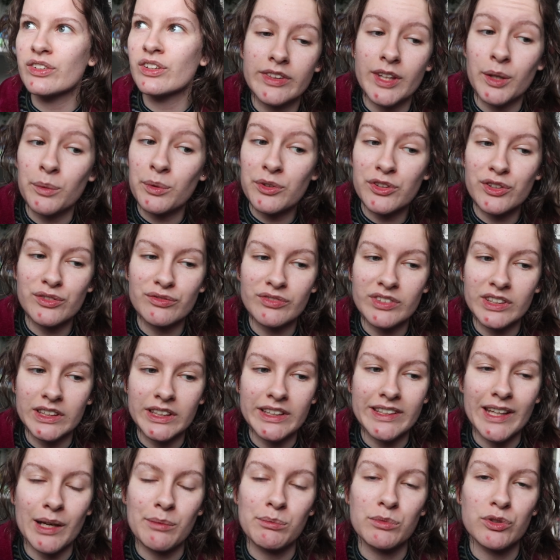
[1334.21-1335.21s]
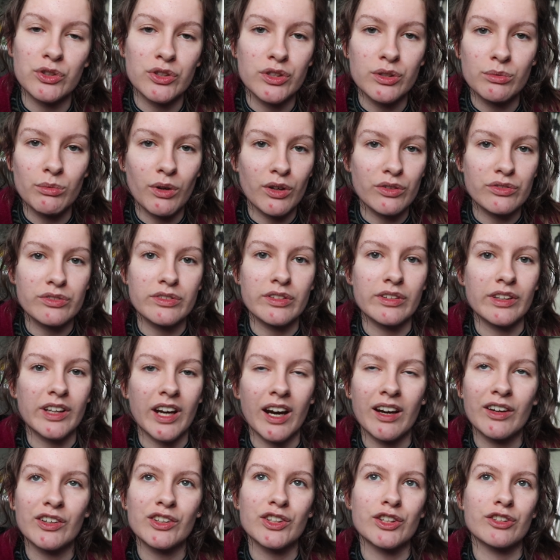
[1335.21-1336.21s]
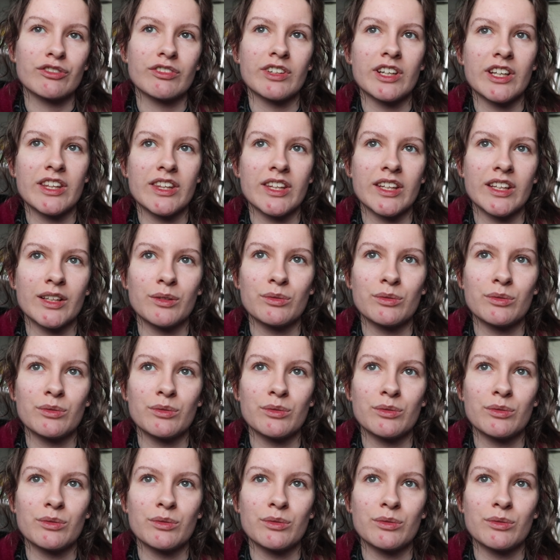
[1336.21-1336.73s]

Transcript: There wasn't really that much nuance to the characters or anything,